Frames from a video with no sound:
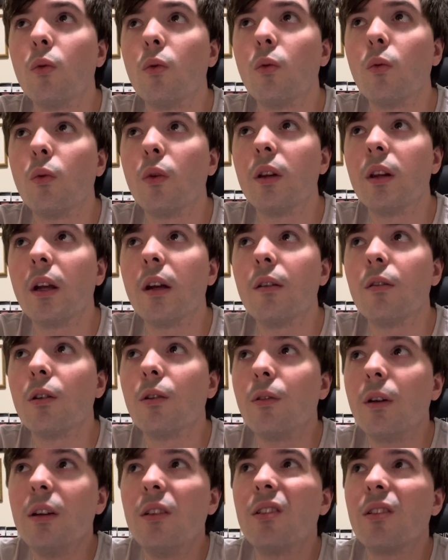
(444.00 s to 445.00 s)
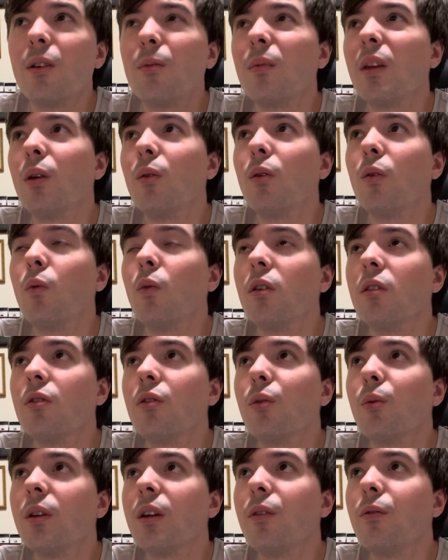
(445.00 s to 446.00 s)
when they released them, they were
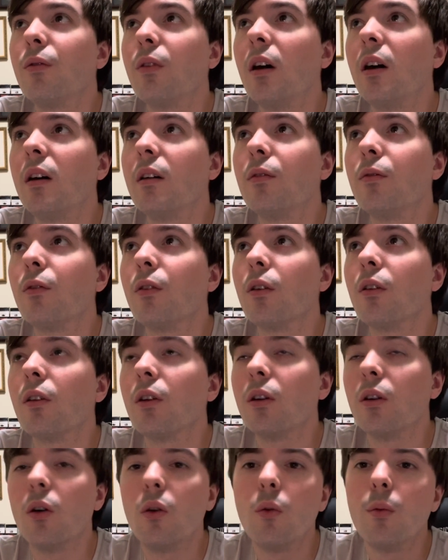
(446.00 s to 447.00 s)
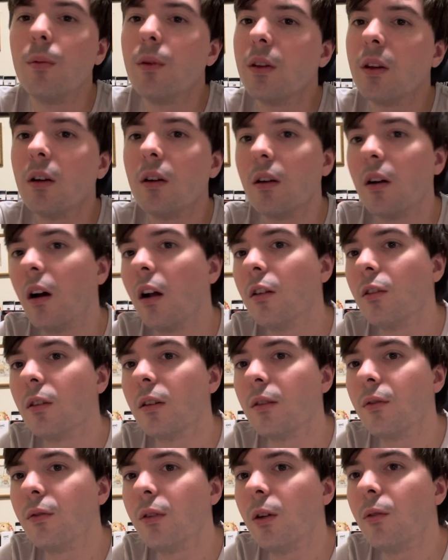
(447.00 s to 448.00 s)
$125 for the gold, but they're
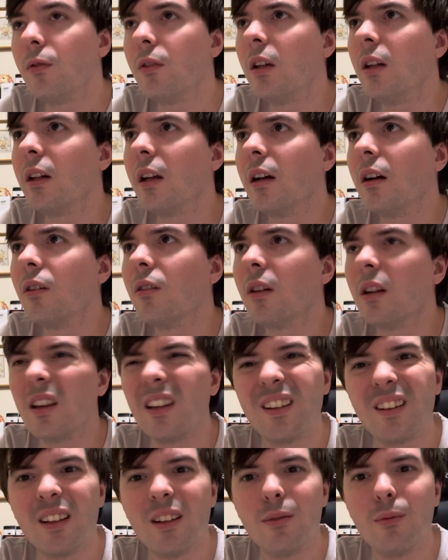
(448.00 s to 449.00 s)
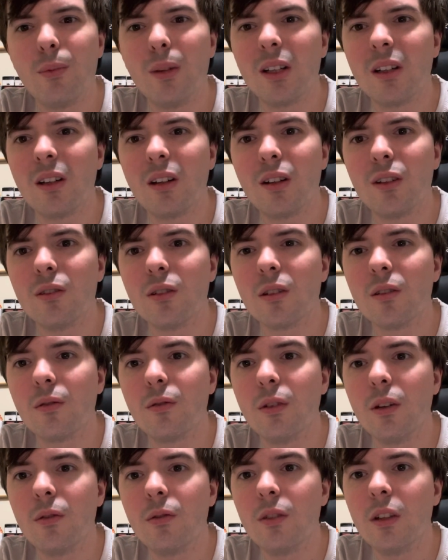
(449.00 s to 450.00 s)
$150 now. I think they've been
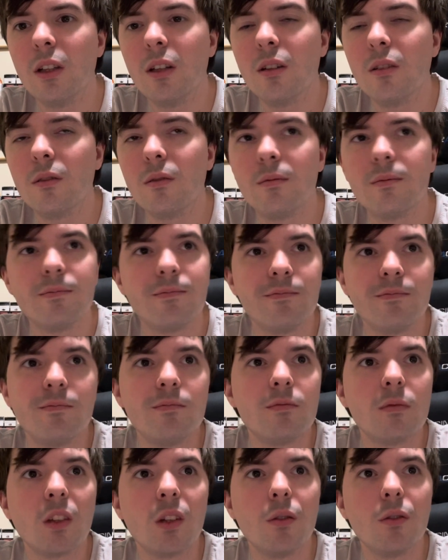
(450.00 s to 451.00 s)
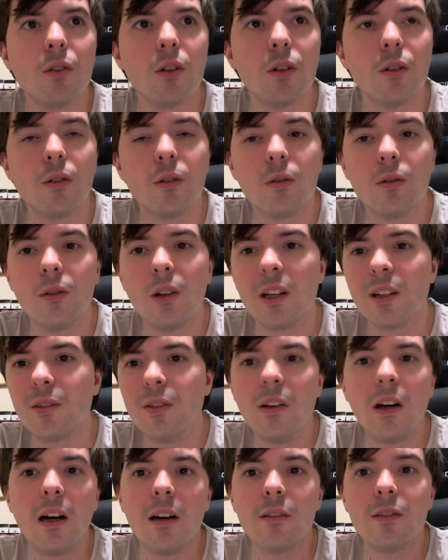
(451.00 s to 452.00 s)
$150 for like
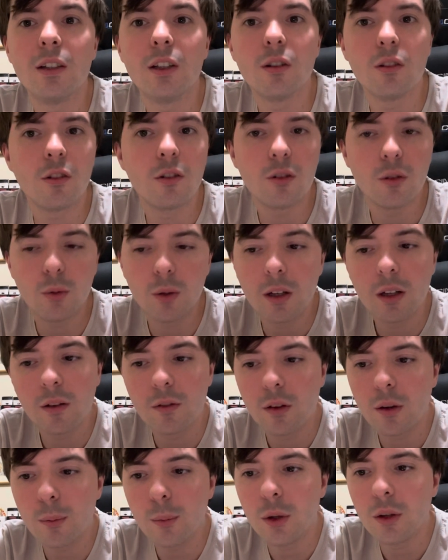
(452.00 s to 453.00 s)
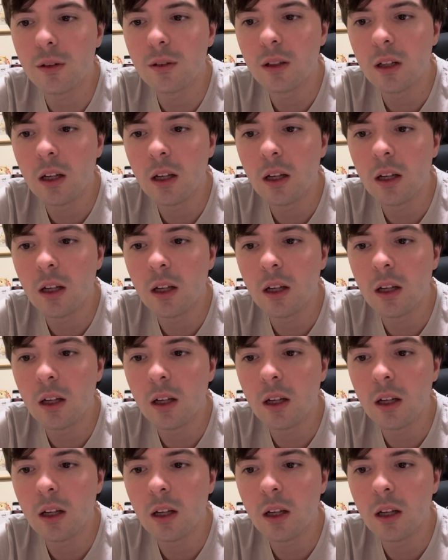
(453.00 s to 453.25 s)
5 years or whatever, but